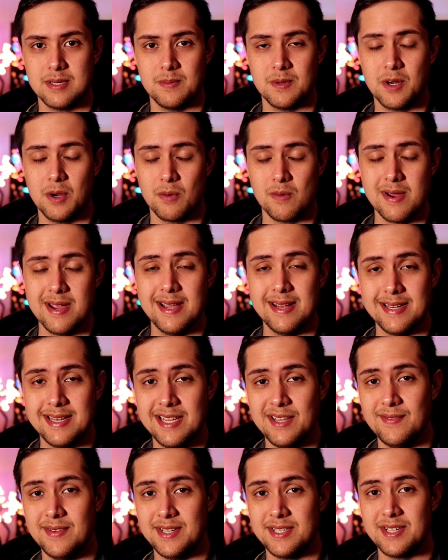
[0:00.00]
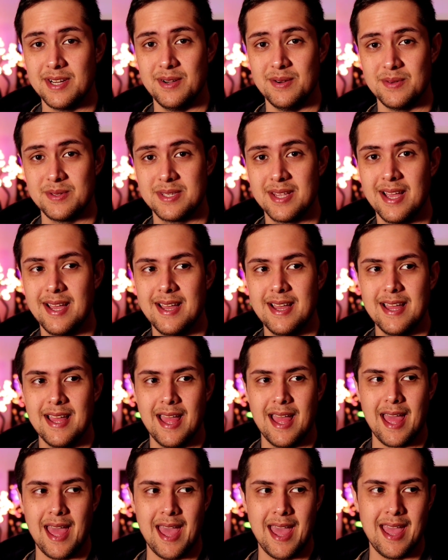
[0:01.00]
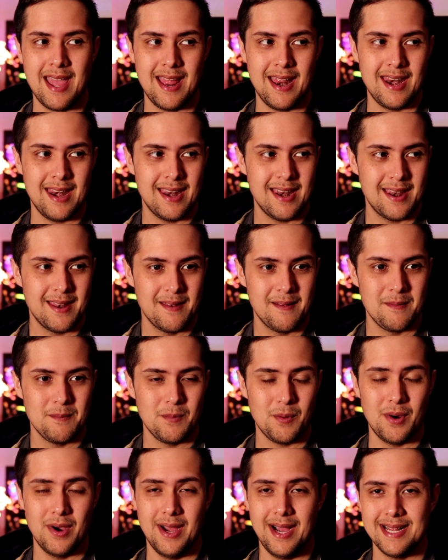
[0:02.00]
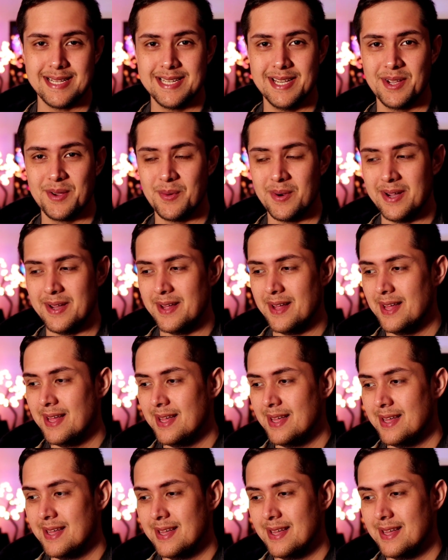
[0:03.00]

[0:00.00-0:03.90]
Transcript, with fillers: some Korean TV shows. And boy, I tell you what,